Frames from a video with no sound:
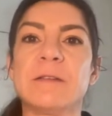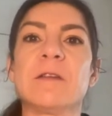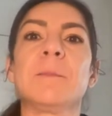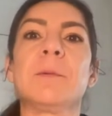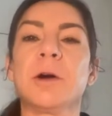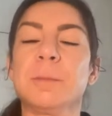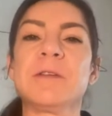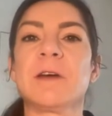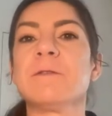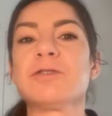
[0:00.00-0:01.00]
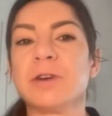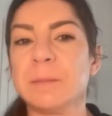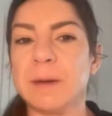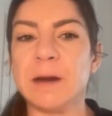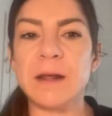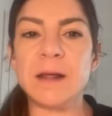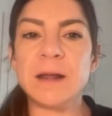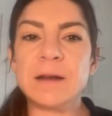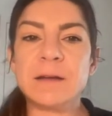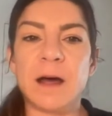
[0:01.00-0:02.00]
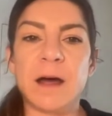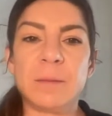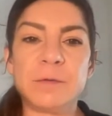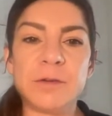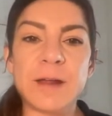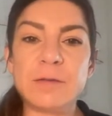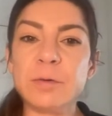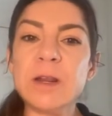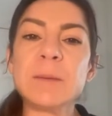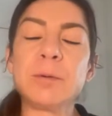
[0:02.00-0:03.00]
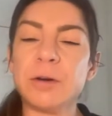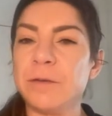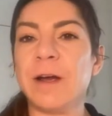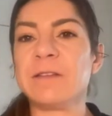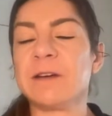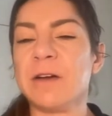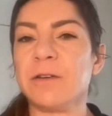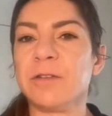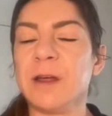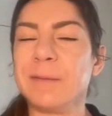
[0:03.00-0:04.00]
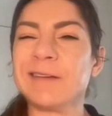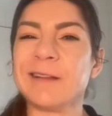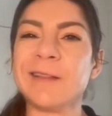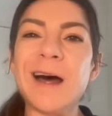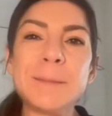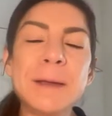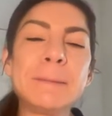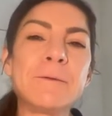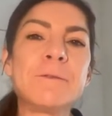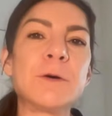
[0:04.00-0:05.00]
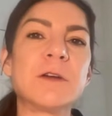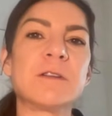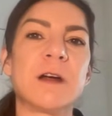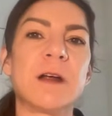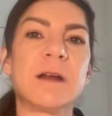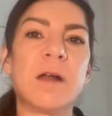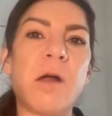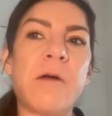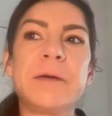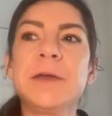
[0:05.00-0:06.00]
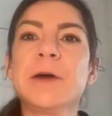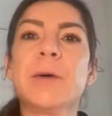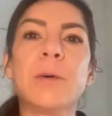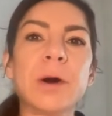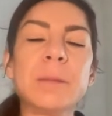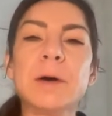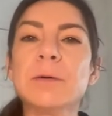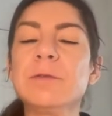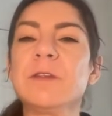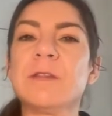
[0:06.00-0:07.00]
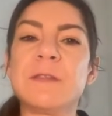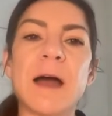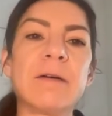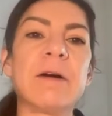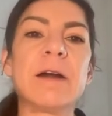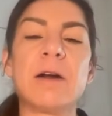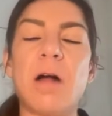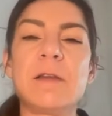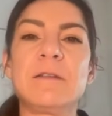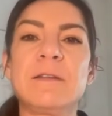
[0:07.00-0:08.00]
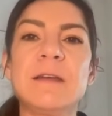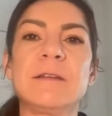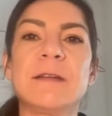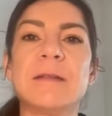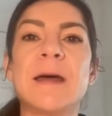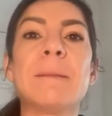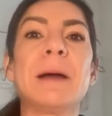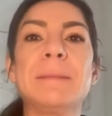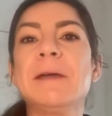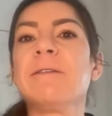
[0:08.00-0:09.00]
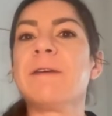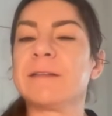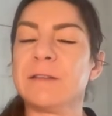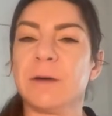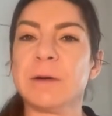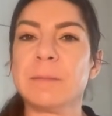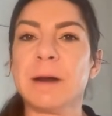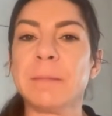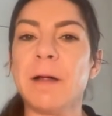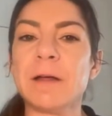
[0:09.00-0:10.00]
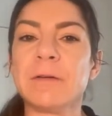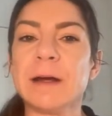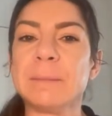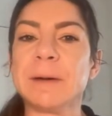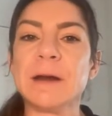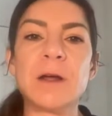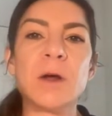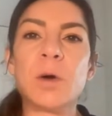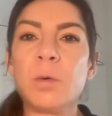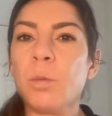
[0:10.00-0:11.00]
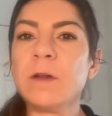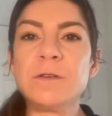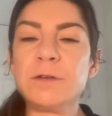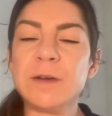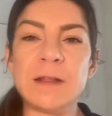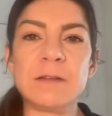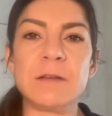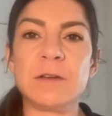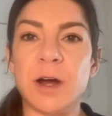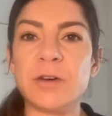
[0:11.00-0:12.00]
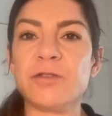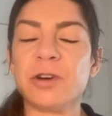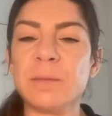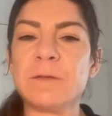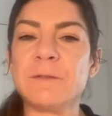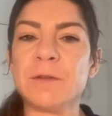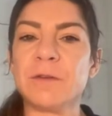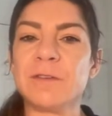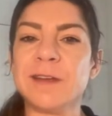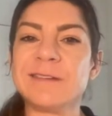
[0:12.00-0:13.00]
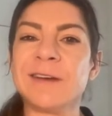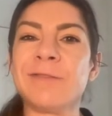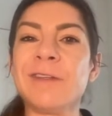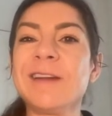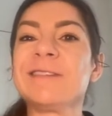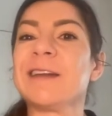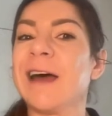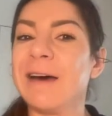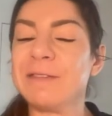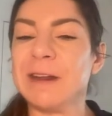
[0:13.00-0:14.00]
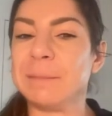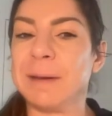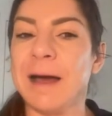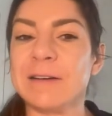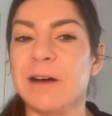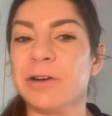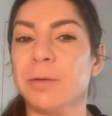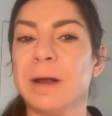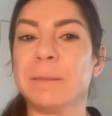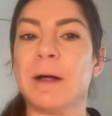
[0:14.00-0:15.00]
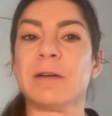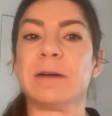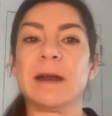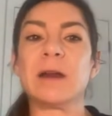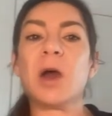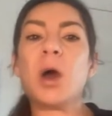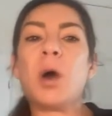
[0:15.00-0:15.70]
That's the purpose of treatment. So that's really important for you guys to understand, because a lot of people focus on, you know, hormones and thyroid and all these things, and that might be affecting their metabolic rate. But once you've gotten treatment for those things, it really doesn't have an impact on your metabolic rate.